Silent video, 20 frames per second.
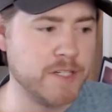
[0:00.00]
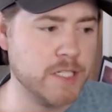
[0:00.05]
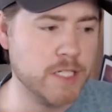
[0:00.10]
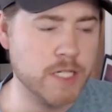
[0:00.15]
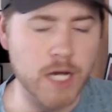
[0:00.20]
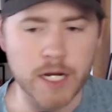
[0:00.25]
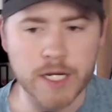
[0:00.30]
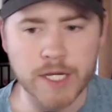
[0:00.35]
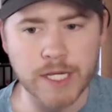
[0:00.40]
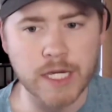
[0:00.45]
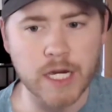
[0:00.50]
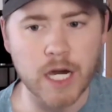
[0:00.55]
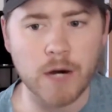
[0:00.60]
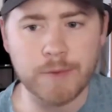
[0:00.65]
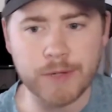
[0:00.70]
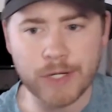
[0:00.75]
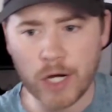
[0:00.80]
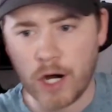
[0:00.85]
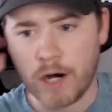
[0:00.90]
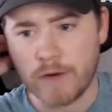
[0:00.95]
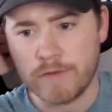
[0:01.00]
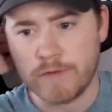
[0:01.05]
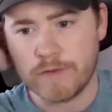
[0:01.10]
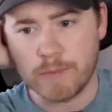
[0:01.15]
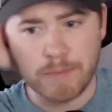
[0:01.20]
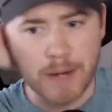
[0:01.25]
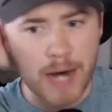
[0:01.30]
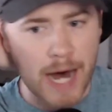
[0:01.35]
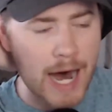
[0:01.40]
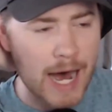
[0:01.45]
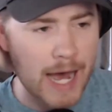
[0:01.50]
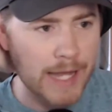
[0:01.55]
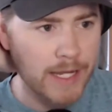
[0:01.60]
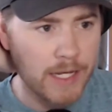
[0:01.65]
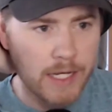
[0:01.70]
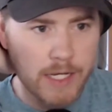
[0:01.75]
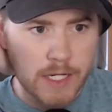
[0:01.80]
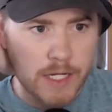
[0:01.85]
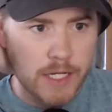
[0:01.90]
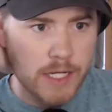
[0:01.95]
Kentucky coming off a bye.
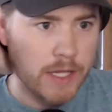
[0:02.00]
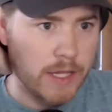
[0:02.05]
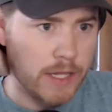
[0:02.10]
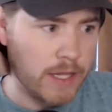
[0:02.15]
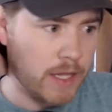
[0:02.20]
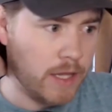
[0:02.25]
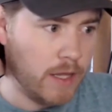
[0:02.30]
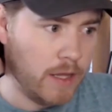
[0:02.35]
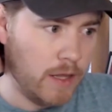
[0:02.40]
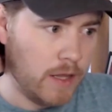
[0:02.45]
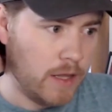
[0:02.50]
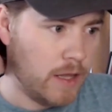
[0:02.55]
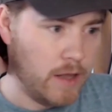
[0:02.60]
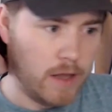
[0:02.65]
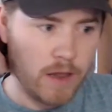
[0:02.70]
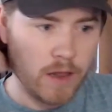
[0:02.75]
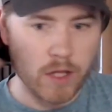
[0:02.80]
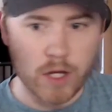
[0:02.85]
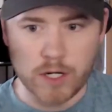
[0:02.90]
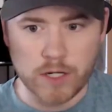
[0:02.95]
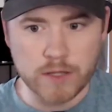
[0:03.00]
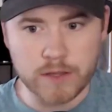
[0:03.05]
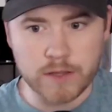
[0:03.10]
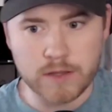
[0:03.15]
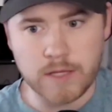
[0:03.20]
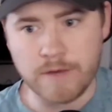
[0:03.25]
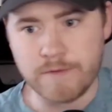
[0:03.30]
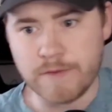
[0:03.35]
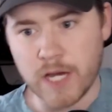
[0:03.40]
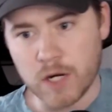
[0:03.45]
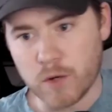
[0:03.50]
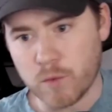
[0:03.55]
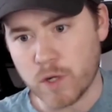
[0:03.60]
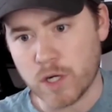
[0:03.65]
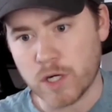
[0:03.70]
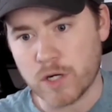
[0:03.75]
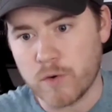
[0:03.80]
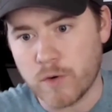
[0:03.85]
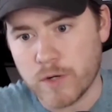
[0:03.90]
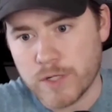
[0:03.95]
Look, they've got a
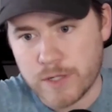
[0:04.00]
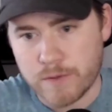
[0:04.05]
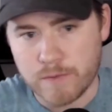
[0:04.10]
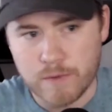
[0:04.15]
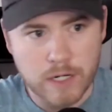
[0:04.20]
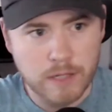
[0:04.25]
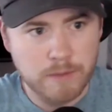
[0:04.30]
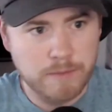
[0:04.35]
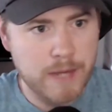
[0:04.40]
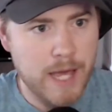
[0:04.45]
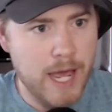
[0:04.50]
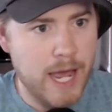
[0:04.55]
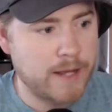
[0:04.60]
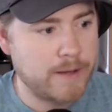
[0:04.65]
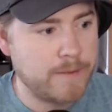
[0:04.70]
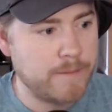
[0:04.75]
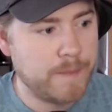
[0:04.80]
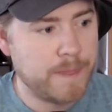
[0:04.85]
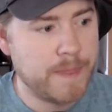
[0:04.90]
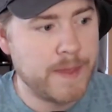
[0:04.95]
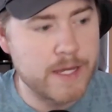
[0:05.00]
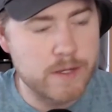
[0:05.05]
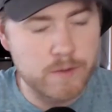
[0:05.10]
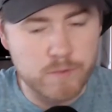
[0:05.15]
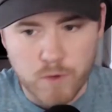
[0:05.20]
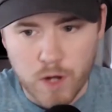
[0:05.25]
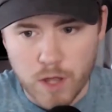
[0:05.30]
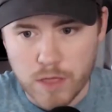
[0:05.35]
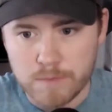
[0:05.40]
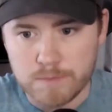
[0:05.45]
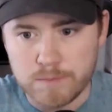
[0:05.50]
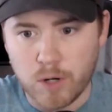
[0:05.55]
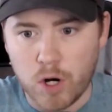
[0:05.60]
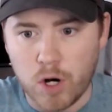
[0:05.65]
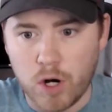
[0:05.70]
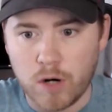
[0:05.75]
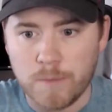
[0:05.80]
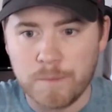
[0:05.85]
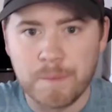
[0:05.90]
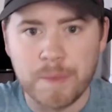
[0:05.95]
workhorse at running back. They can run the
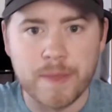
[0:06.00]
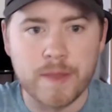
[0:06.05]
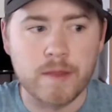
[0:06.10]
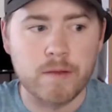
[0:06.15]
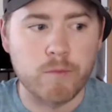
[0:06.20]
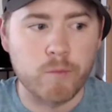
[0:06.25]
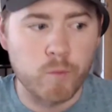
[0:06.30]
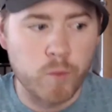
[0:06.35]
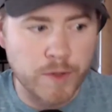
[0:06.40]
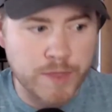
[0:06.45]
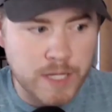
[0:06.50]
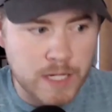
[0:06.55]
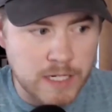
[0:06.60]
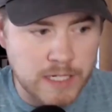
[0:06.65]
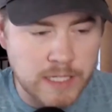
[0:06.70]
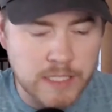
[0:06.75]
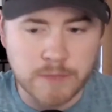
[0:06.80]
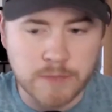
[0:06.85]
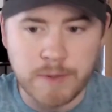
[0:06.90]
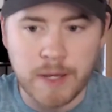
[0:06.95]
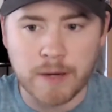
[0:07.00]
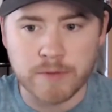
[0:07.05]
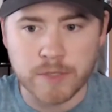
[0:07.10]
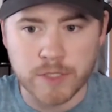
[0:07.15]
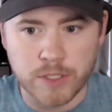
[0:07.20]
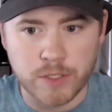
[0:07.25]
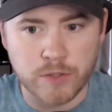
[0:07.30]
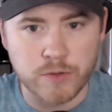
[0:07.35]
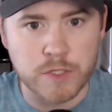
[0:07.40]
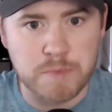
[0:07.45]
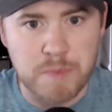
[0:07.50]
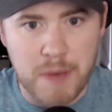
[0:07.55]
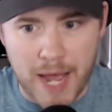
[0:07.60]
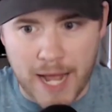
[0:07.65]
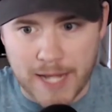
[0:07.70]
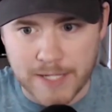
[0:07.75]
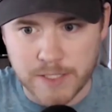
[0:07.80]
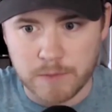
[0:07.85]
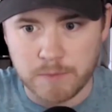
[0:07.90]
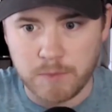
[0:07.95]
ball. What they need to be able to do is
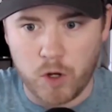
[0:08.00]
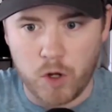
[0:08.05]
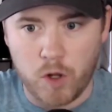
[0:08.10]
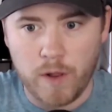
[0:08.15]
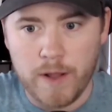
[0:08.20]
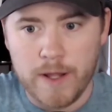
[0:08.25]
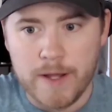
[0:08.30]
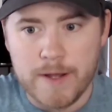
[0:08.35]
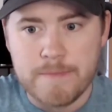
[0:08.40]
pass the ball.